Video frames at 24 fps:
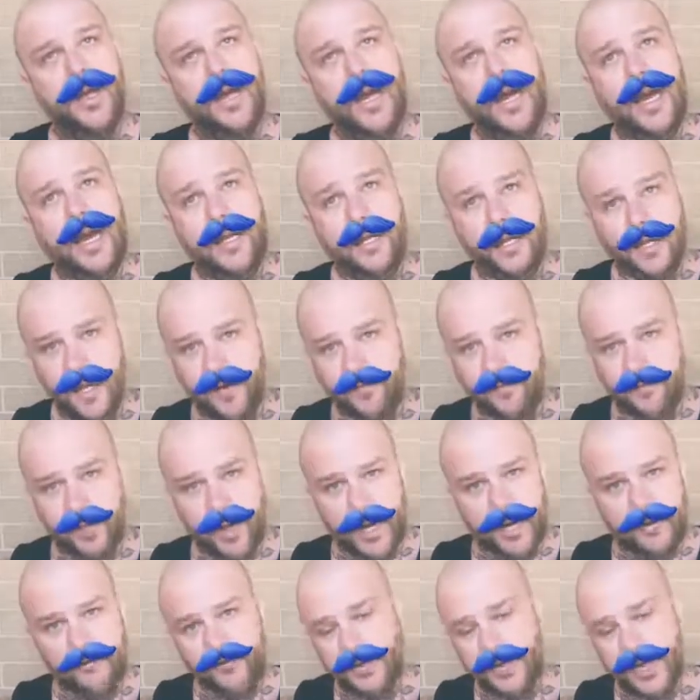I love
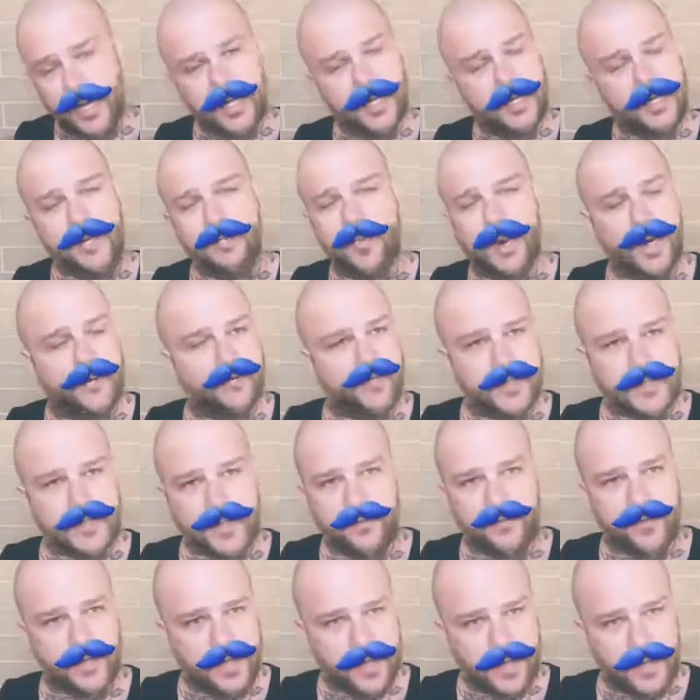breakfast. I could eat breakfast
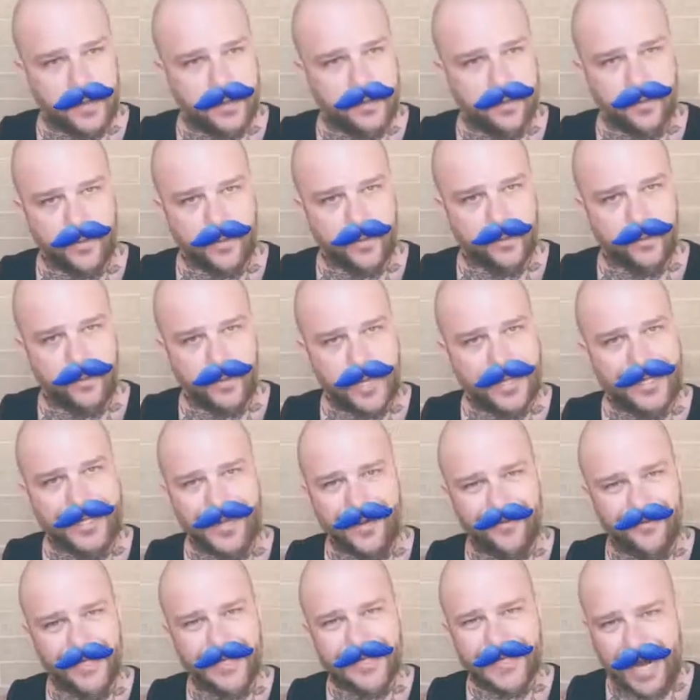every day of the week
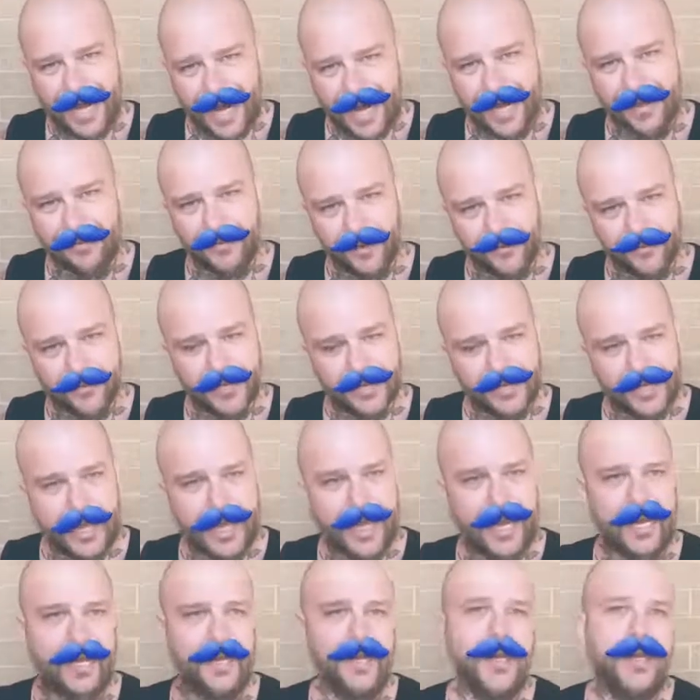and every time of the
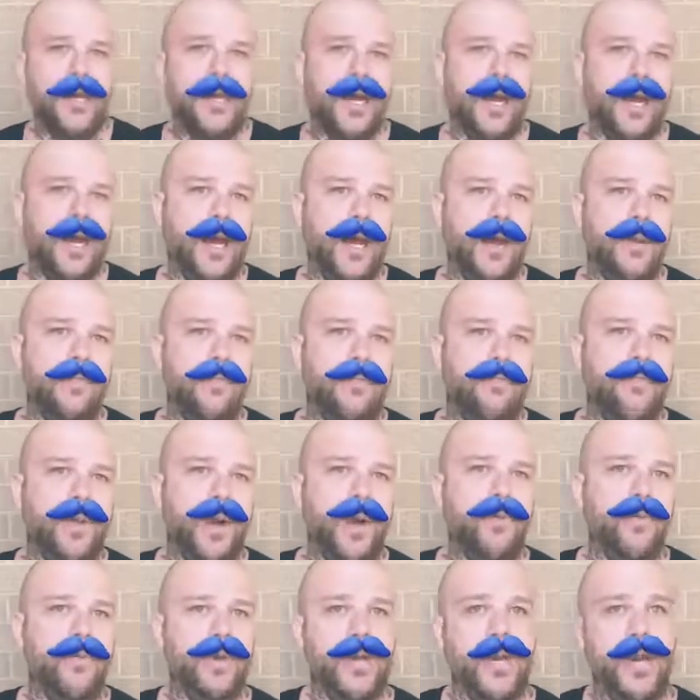day,
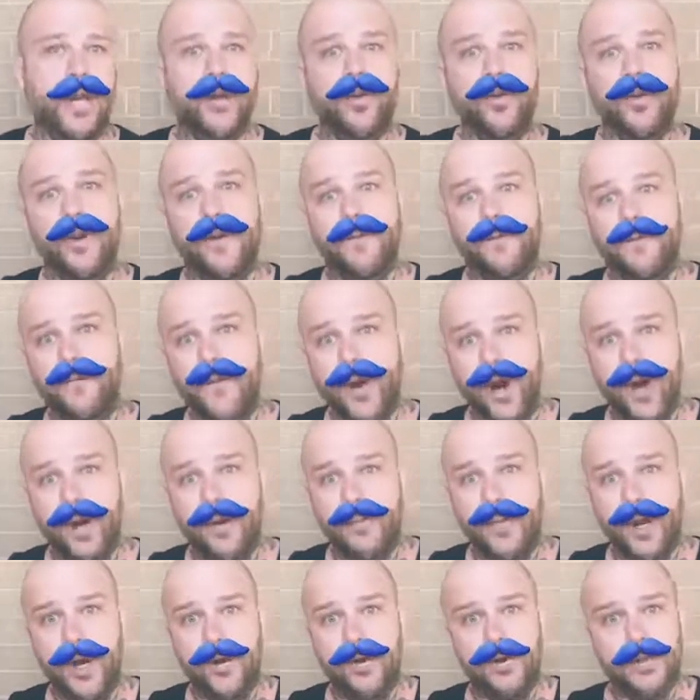but we gotta go to
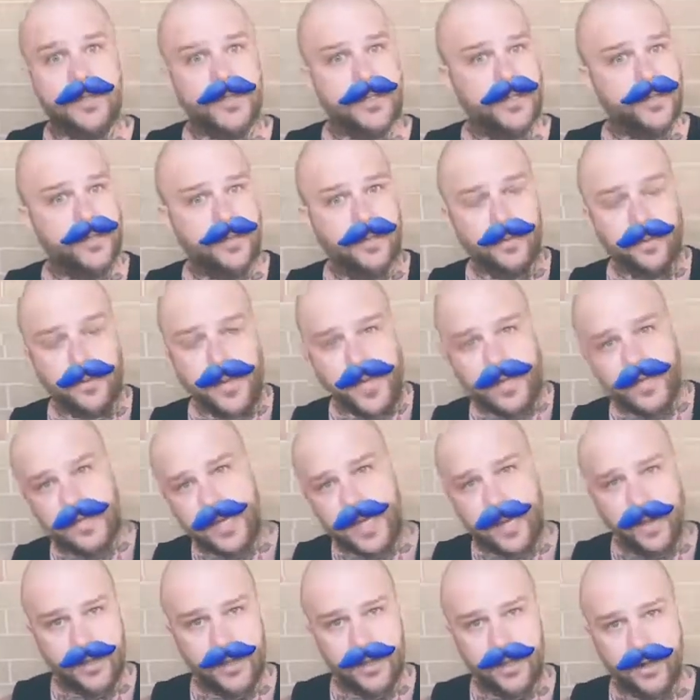Farmhouse, right
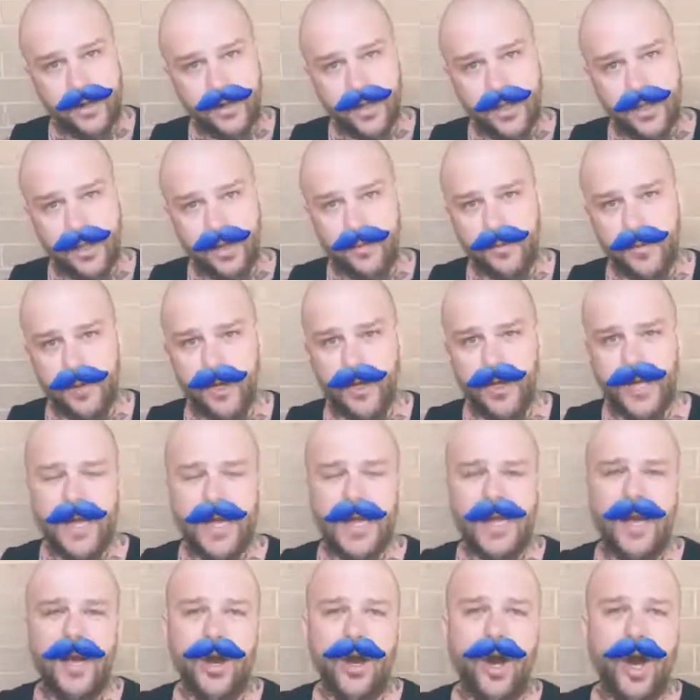down here,
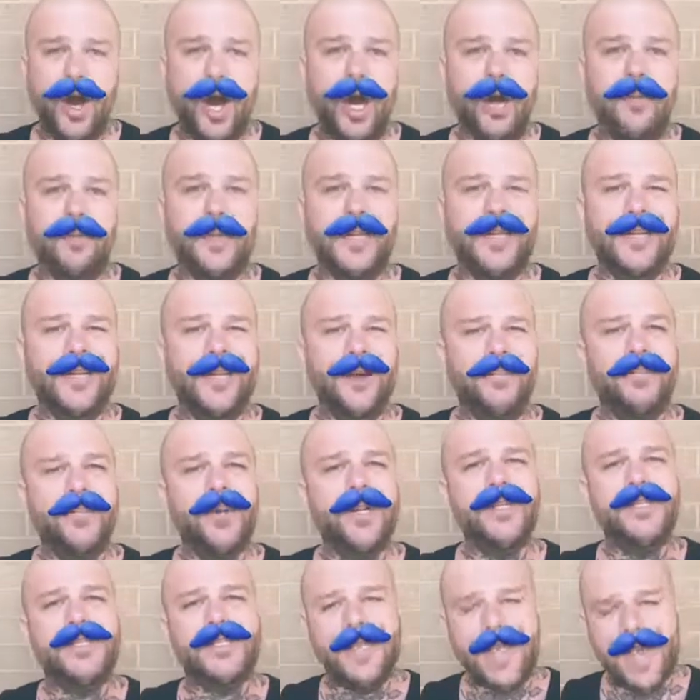Gilbert. Omelet
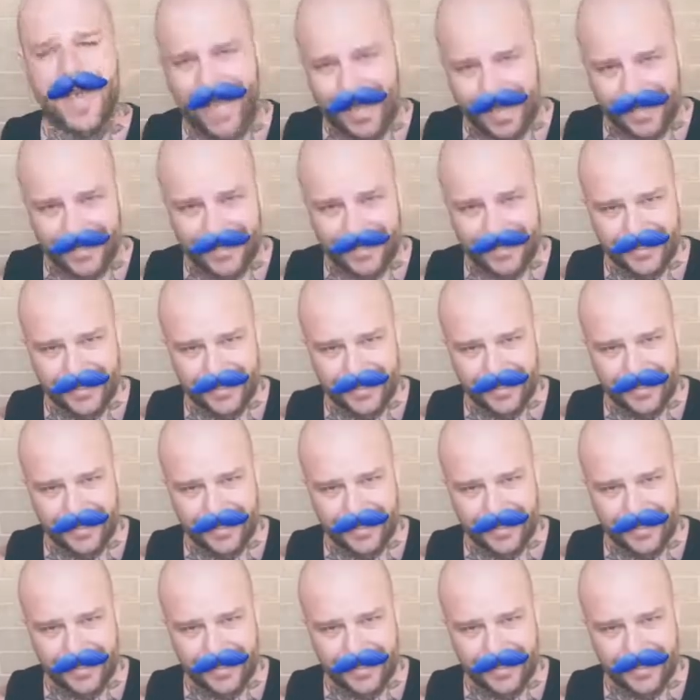number 10,